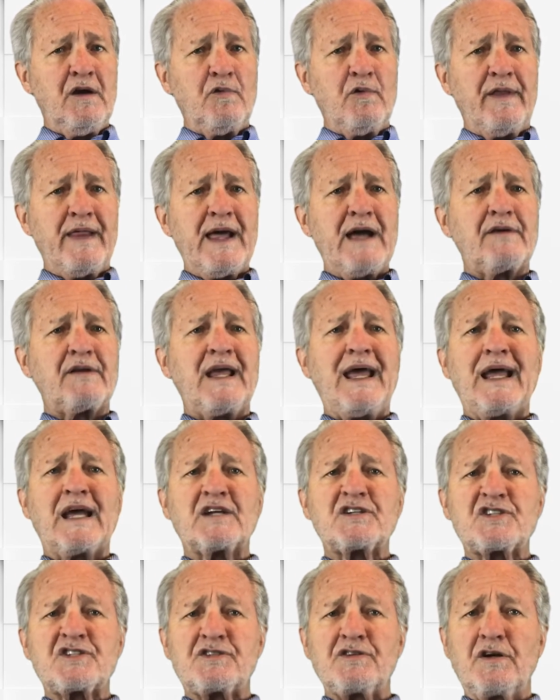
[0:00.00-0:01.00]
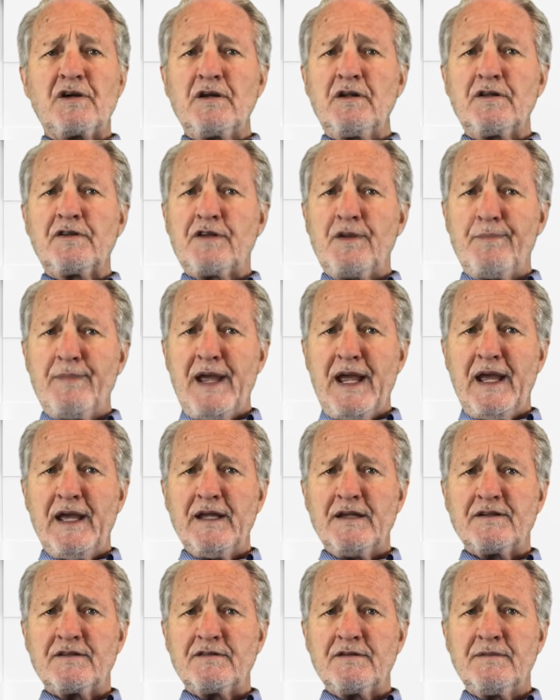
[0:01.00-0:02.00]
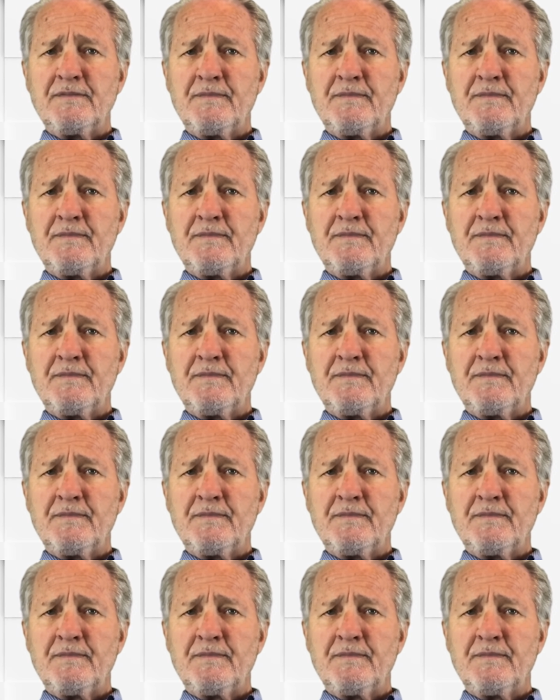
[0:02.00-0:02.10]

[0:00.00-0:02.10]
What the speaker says: without external demand.